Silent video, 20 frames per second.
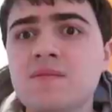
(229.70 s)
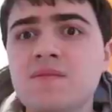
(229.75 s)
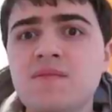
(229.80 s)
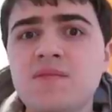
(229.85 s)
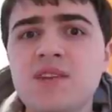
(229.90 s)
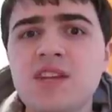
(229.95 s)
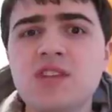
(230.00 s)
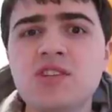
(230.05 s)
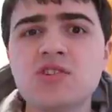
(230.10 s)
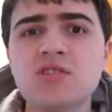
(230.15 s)

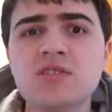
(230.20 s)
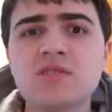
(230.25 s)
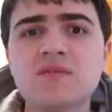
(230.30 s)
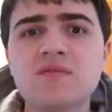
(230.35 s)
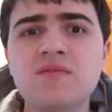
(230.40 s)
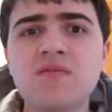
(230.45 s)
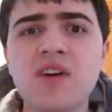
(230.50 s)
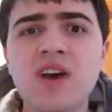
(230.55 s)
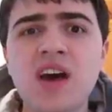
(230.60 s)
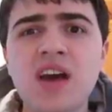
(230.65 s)

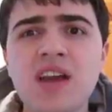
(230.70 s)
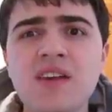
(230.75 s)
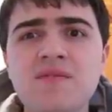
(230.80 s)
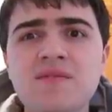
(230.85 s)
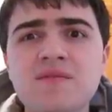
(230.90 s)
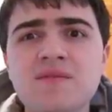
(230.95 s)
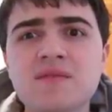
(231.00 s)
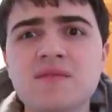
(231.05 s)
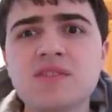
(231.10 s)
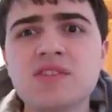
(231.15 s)
5
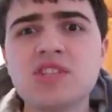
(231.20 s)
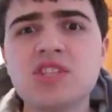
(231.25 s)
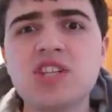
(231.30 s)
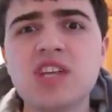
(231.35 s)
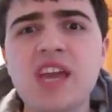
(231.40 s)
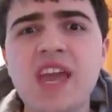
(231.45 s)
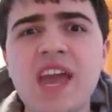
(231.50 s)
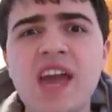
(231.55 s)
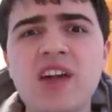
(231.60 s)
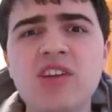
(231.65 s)

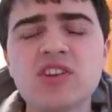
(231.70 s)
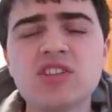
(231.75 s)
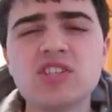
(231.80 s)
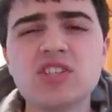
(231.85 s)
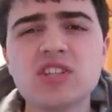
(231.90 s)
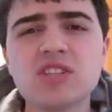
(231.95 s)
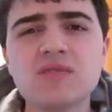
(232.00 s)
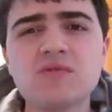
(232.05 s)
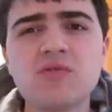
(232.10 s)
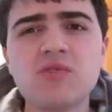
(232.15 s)

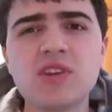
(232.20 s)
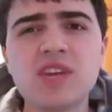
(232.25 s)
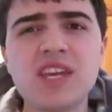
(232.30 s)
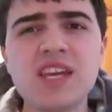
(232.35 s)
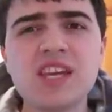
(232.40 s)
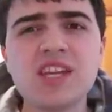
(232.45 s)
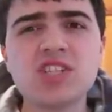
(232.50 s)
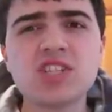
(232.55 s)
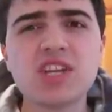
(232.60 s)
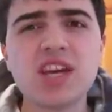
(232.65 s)
challenges for
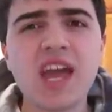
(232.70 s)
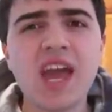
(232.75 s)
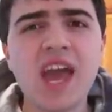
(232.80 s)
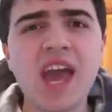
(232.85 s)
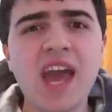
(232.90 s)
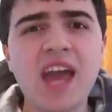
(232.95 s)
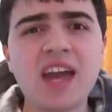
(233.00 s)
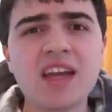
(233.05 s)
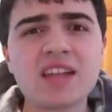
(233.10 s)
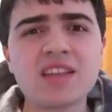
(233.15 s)
each
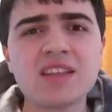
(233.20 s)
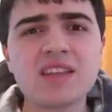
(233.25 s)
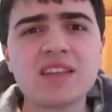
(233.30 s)
act.